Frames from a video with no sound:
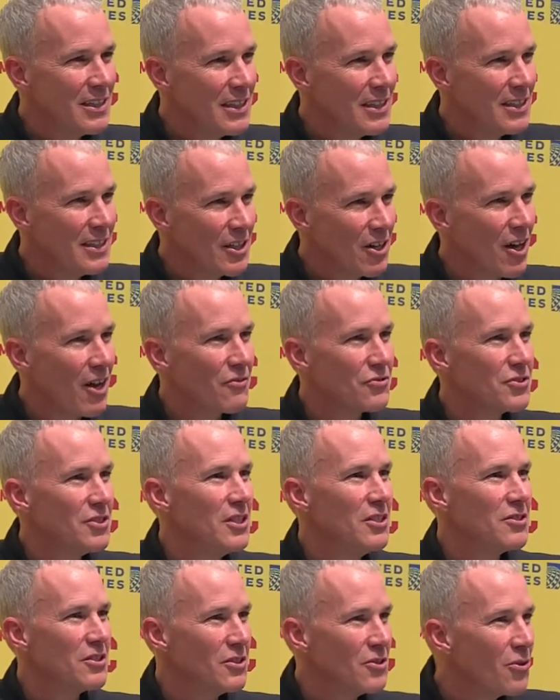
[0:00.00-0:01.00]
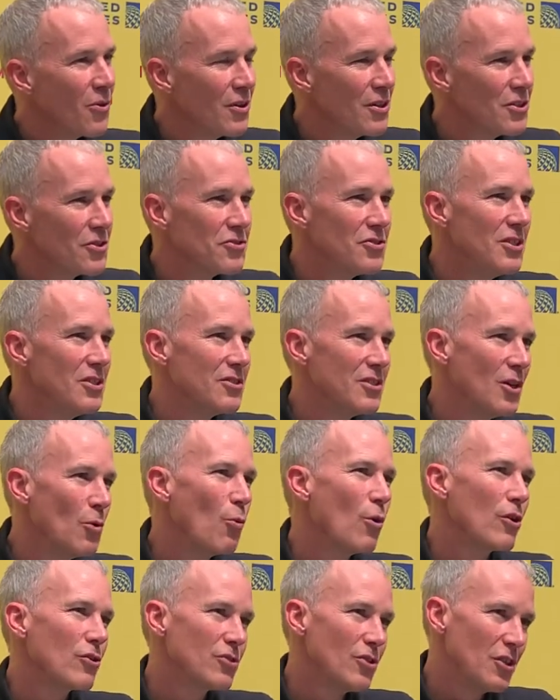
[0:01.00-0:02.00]
in the offseason, during the season, he
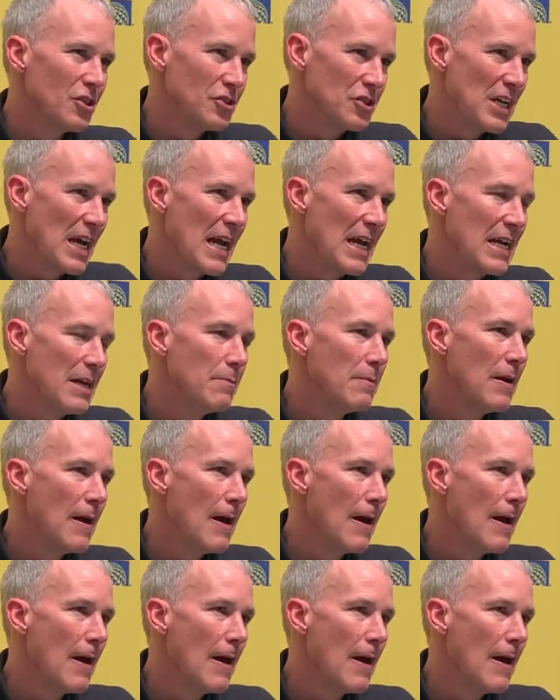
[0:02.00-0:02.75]
works on his game.